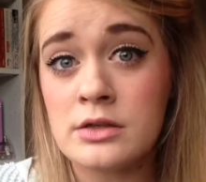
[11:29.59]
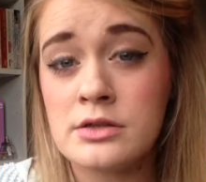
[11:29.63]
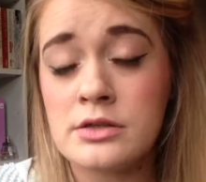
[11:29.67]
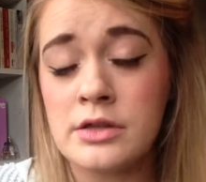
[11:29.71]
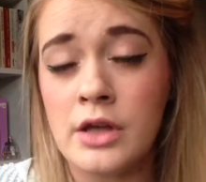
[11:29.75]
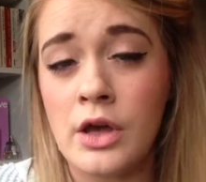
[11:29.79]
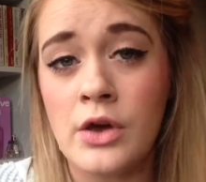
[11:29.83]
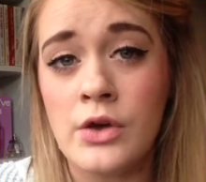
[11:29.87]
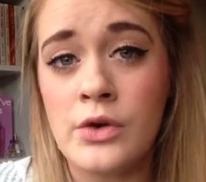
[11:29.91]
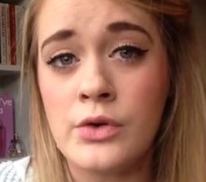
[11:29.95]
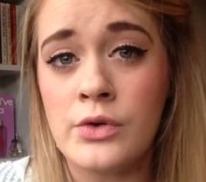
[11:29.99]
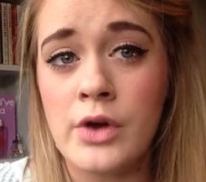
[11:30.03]

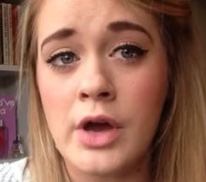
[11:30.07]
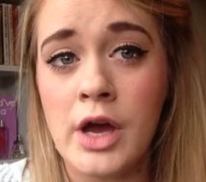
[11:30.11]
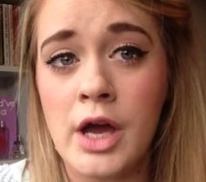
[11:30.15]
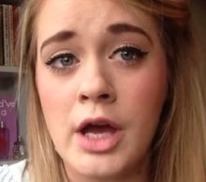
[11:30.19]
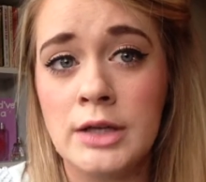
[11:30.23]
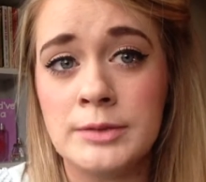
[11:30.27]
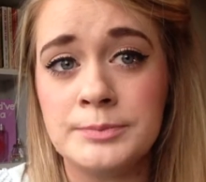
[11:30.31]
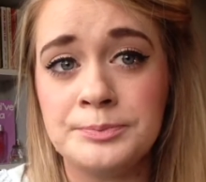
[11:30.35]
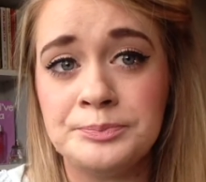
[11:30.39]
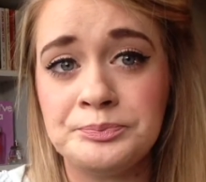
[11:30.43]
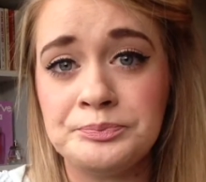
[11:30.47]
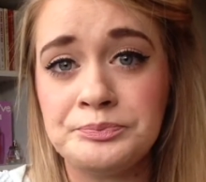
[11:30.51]
So
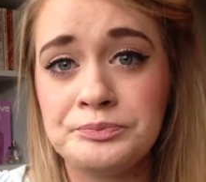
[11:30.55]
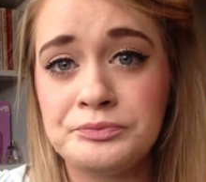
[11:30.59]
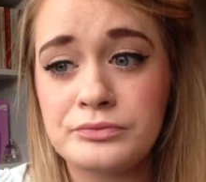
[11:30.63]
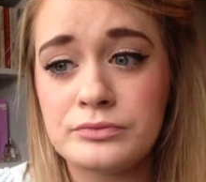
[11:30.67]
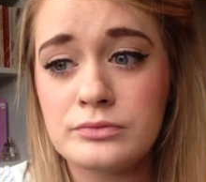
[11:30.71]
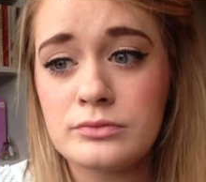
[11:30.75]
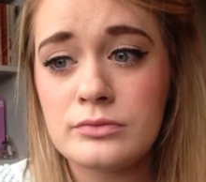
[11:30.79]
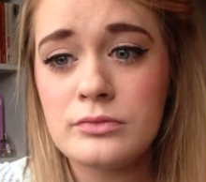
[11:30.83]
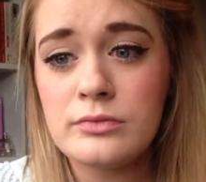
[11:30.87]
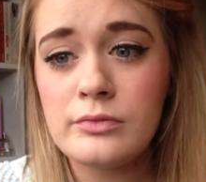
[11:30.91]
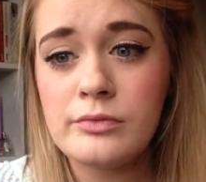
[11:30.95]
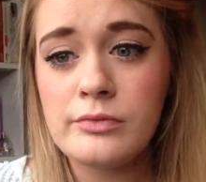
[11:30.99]
I
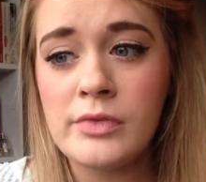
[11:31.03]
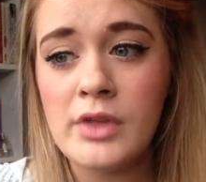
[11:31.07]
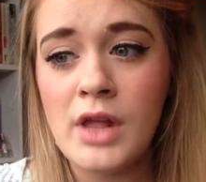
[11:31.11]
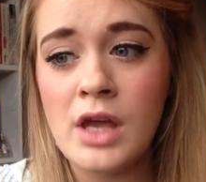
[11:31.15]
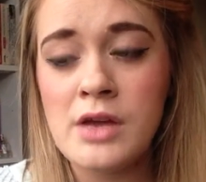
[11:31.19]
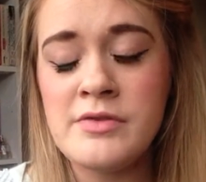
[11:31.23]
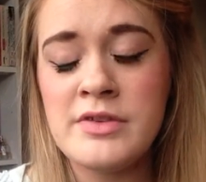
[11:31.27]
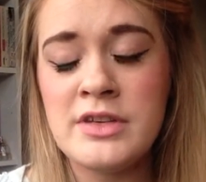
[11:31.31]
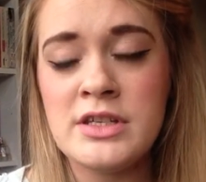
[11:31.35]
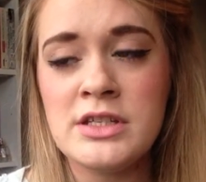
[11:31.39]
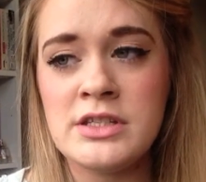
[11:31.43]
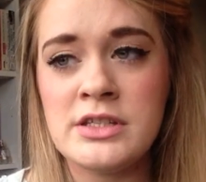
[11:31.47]

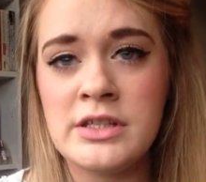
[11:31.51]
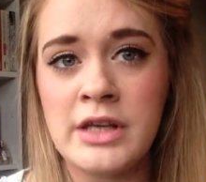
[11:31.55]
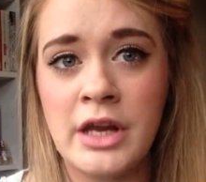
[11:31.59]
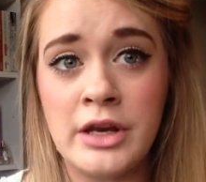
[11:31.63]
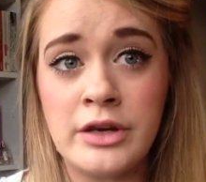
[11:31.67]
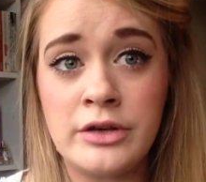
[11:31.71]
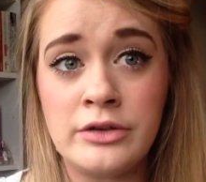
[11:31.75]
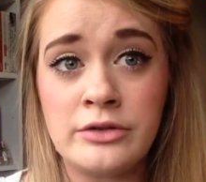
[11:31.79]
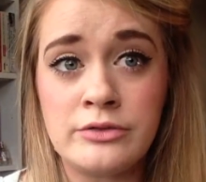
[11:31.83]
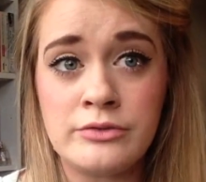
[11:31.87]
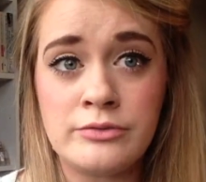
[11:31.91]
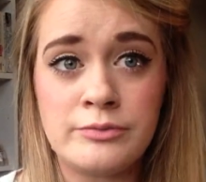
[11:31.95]
think she's
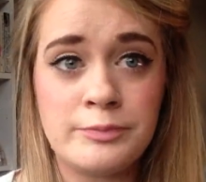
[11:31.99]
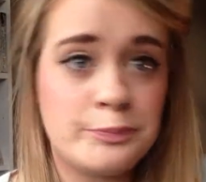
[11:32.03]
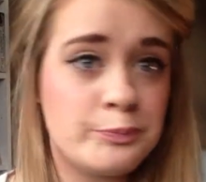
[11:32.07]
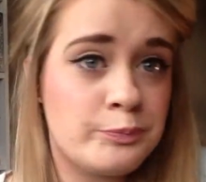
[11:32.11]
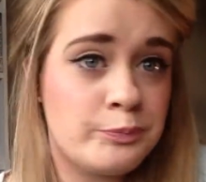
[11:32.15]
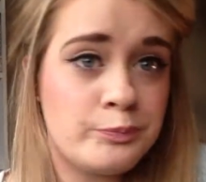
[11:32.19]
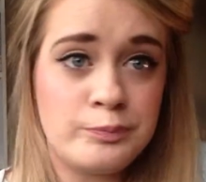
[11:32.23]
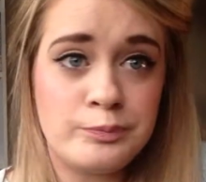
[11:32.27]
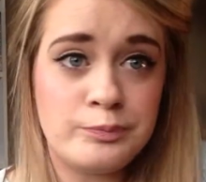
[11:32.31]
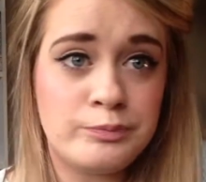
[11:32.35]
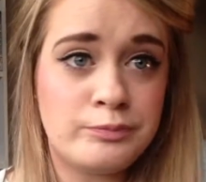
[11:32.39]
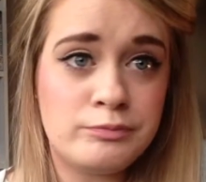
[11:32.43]
done
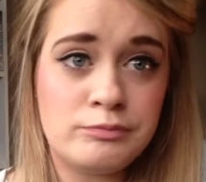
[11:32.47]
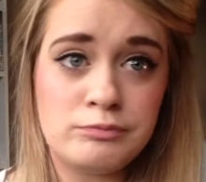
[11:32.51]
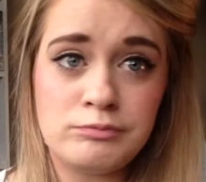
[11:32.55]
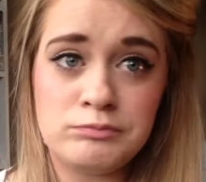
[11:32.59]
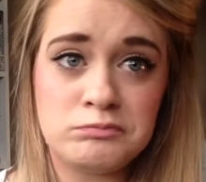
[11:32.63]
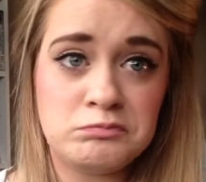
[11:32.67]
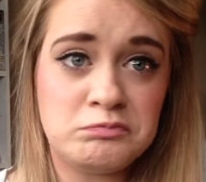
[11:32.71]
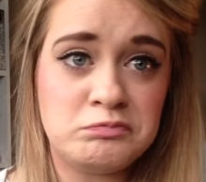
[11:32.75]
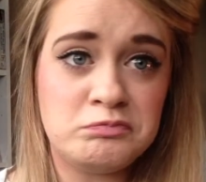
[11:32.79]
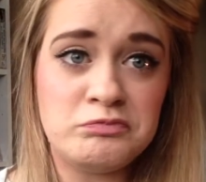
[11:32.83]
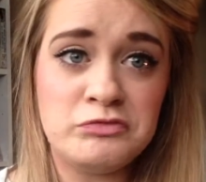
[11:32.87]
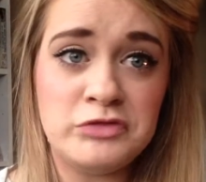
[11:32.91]

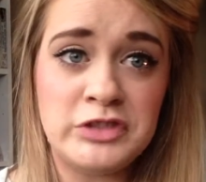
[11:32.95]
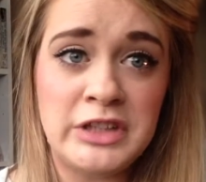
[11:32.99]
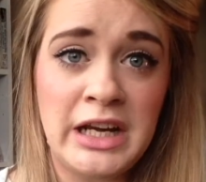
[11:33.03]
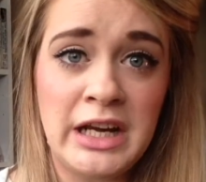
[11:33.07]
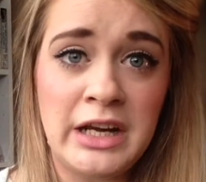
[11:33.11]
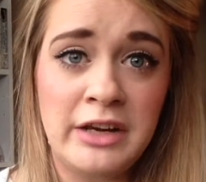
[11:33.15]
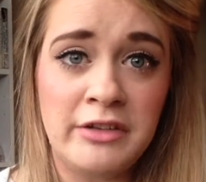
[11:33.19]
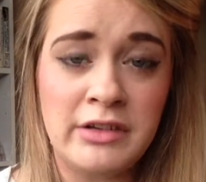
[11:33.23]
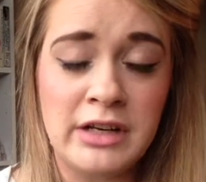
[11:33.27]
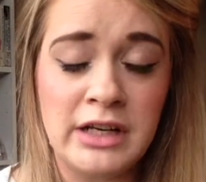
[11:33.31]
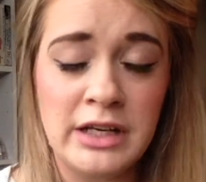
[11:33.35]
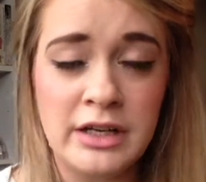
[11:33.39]

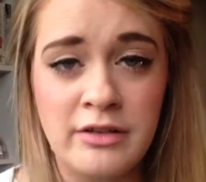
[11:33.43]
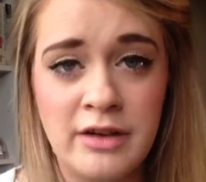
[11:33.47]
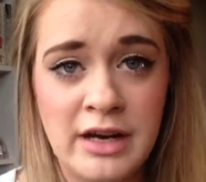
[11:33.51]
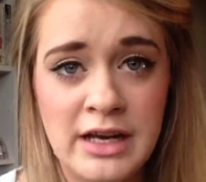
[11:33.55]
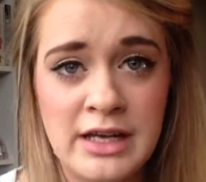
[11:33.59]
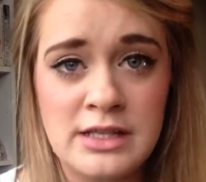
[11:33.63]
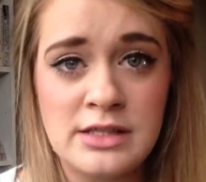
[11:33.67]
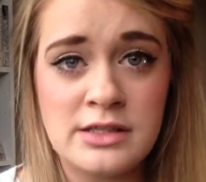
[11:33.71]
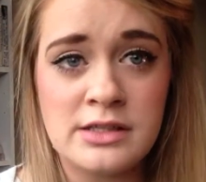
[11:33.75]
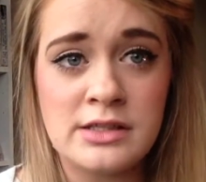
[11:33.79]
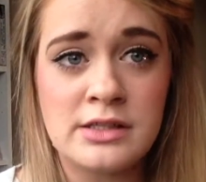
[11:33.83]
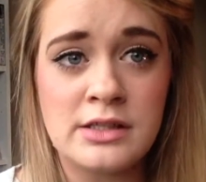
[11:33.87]
really, really
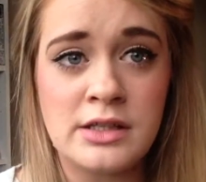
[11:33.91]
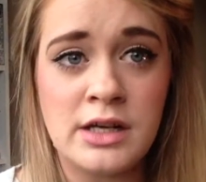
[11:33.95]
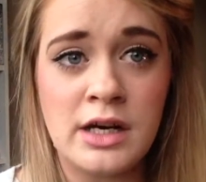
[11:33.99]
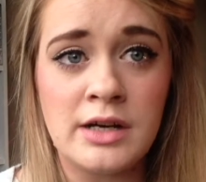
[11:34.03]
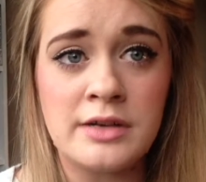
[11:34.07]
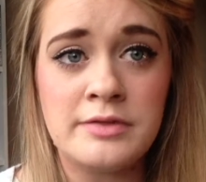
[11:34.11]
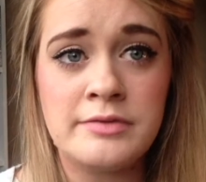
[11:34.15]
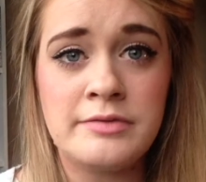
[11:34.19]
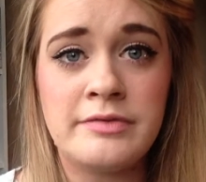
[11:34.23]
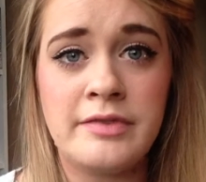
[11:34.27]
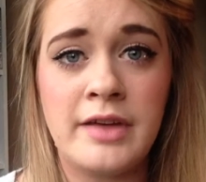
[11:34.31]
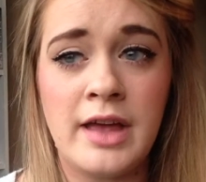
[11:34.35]
great
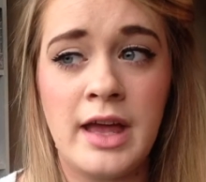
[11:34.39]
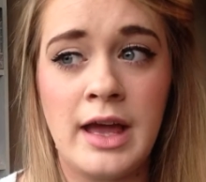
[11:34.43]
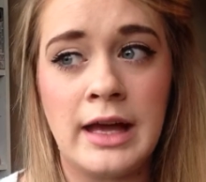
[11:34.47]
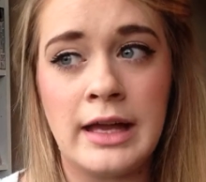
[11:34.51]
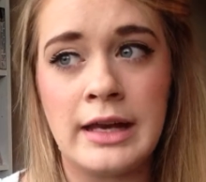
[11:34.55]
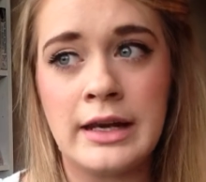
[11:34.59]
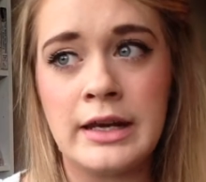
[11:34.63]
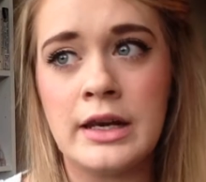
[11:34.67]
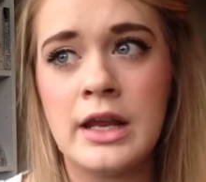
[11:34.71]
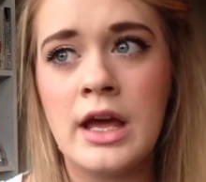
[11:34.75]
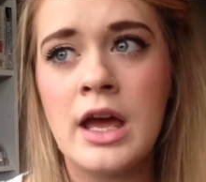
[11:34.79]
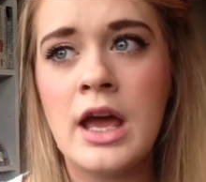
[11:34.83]
stuff
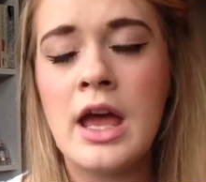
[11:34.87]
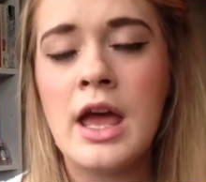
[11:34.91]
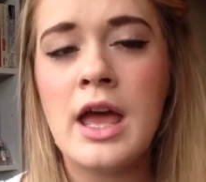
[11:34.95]
in